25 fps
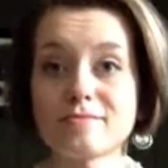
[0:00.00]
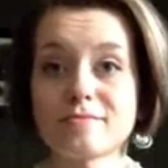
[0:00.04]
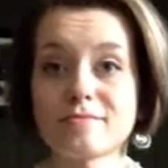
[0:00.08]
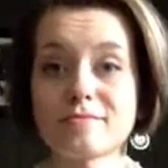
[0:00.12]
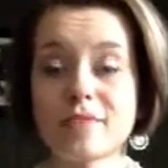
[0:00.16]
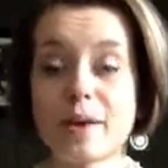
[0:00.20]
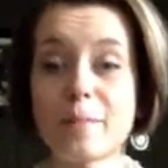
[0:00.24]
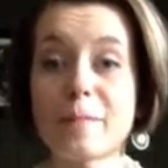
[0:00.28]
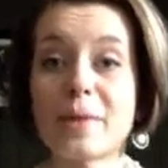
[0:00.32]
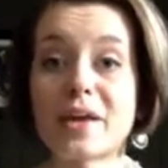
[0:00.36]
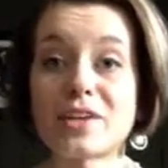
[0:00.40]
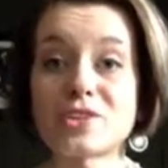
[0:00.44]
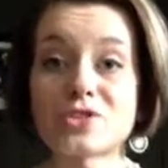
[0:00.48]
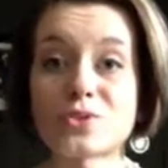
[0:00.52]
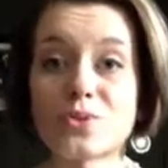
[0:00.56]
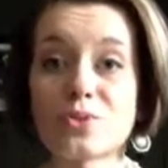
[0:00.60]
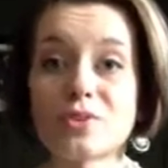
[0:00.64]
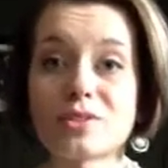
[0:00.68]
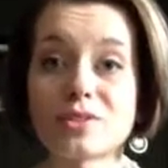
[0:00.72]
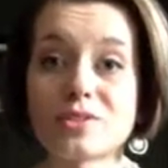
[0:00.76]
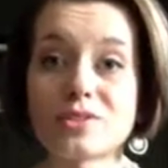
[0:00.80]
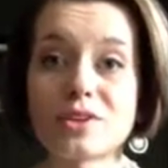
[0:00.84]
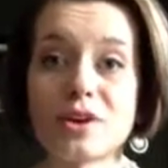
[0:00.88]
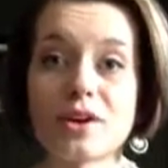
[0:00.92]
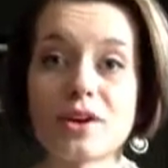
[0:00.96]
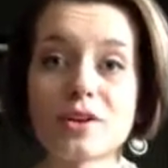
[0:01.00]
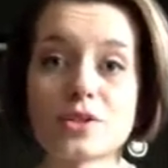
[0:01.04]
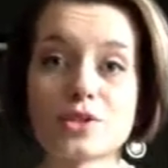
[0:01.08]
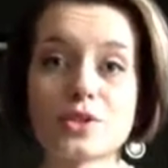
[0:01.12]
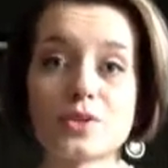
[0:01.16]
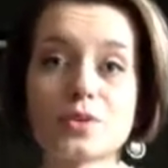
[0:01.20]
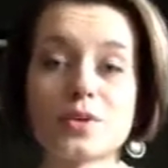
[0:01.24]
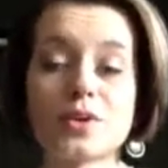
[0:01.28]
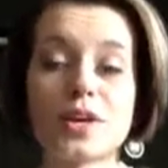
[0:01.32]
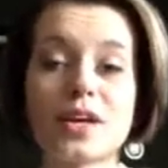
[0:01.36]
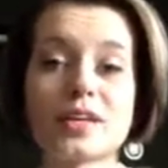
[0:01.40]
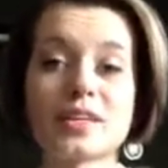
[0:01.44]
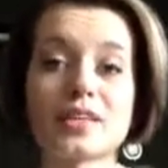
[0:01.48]
a mentor to talk
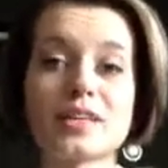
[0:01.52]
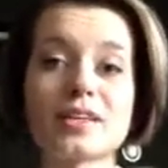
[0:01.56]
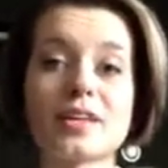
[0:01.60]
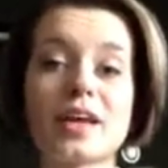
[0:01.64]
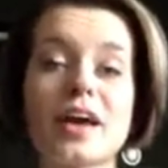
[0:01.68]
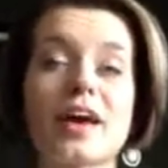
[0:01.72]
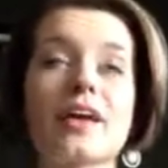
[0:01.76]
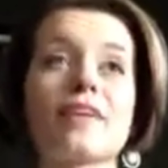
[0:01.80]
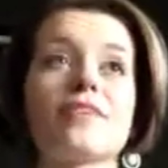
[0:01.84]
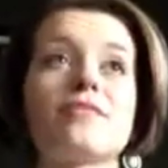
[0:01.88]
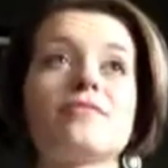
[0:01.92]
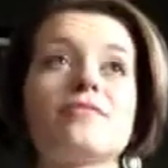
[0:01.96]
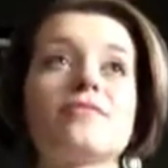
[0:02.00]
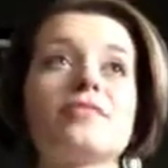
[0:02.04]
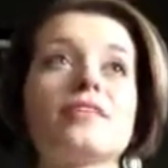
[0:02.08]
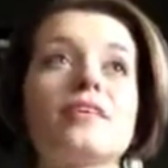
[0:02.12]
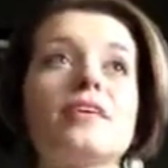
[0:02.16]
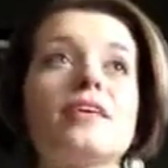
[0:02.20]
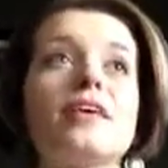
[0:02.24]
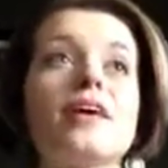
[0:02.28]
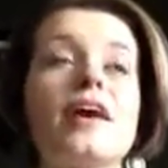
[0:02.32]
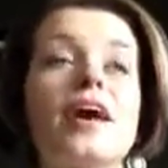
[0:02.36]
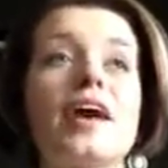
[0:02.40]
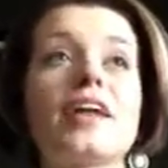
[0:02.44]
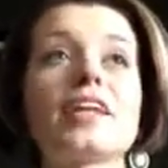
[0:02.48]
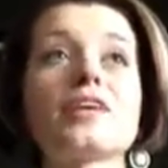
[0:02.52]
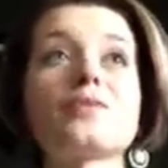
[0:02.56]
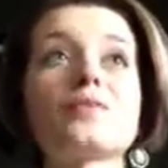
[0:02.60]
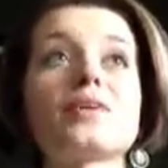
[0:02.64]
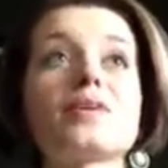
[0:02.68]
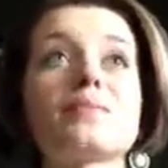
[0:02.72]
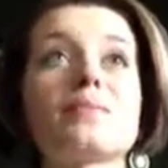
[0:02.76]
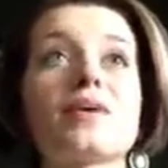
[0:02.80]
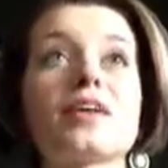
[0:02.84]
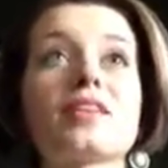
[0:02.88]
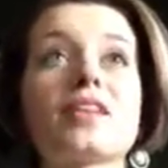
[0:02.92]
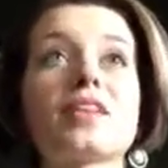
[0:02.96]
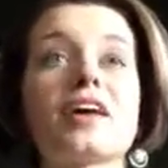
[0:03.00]
to, and I didn't have anyone
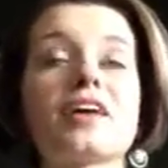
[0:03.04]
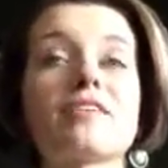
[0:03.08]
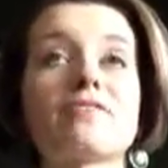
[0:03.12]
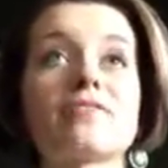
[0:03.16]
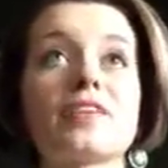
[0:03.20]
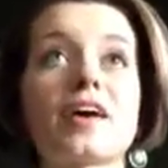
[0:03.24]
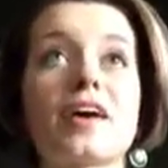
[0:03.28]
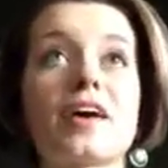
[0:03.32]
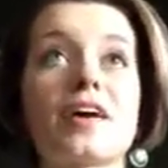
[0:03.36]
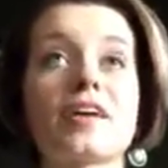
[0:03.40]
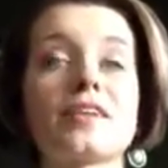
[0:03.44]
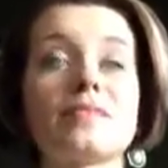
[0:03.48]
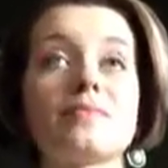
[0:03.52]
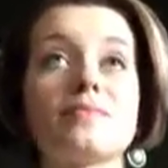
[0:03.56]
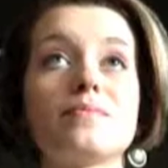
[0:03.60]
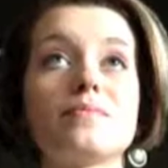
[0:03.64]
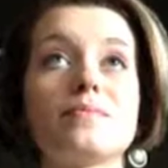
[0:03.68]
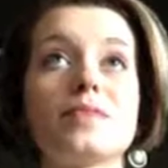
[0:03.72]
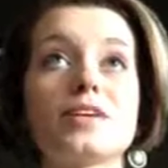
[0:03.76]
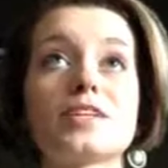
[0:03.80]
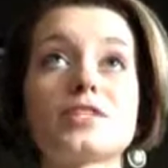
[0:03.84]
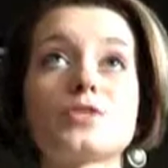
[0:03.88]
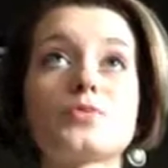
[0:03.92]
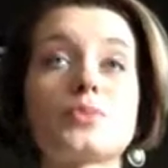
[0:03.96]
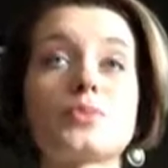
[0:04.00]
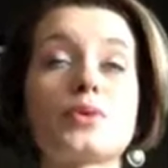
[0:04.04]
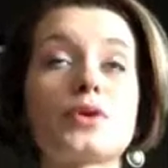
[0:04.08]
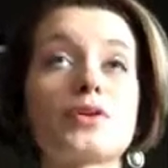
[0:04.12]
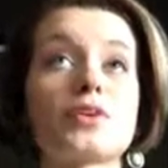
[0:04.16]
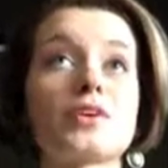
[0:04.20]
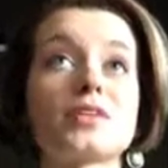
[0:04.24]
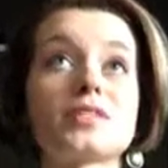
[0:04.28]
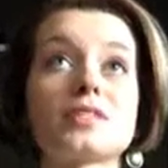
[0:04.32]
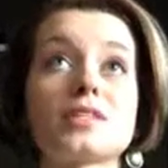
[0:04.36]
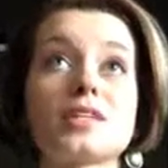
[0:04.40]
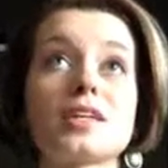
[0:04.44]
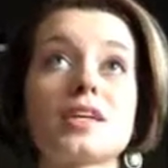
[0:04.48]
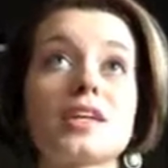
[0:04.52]
in my life that had
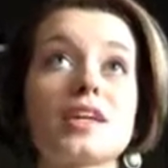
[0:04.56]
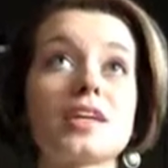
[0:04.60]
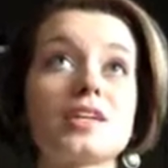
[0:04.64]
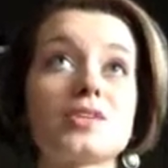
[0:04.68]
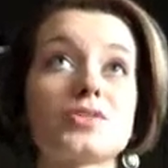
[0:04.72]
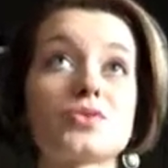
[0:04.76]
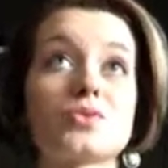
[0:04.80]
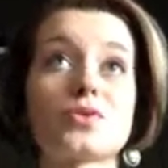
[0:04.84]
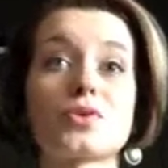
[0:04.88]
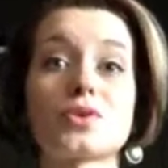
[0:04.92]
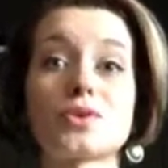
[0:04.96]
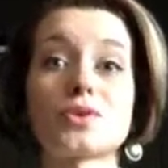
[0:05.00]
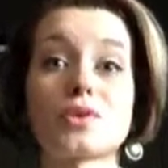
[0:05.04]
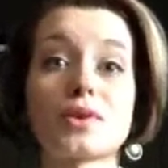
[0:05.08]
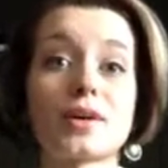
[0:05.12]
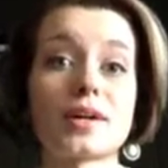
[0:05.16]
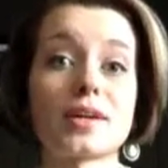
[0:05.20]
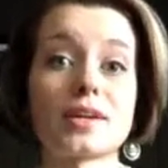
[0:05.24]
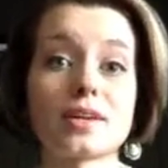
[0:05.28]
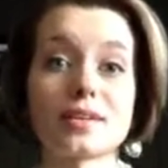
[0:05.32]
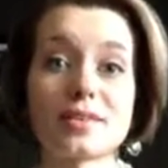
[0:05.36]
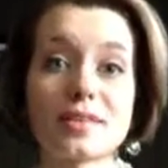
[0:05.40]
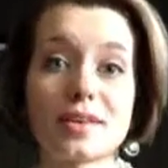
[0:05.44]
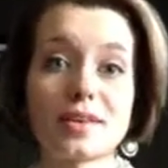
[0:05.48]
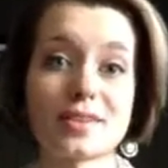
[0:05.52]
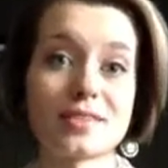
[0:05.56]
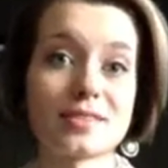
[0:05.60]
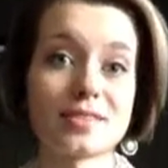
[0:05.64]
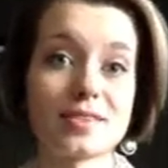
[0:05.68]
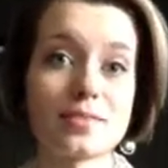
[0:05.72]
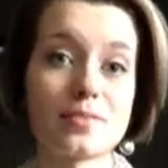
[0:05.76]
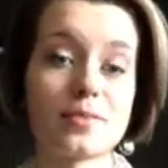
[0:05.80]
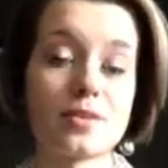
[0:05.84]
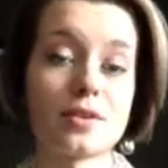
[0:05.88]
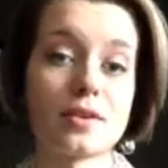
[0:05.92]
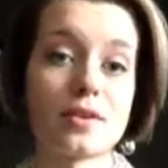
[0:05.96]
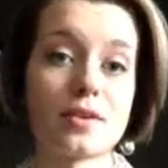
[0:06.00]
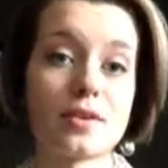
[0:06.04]
experienced an eating disorder or anything
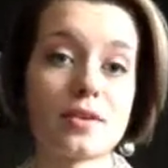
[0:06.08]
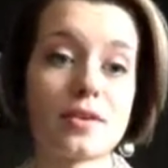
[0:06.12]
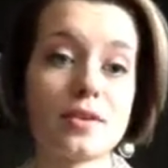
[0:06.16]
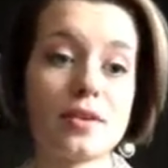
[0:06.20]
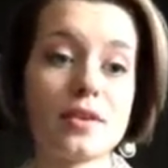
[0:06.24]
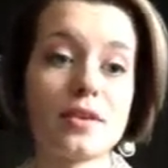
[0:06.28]
similar.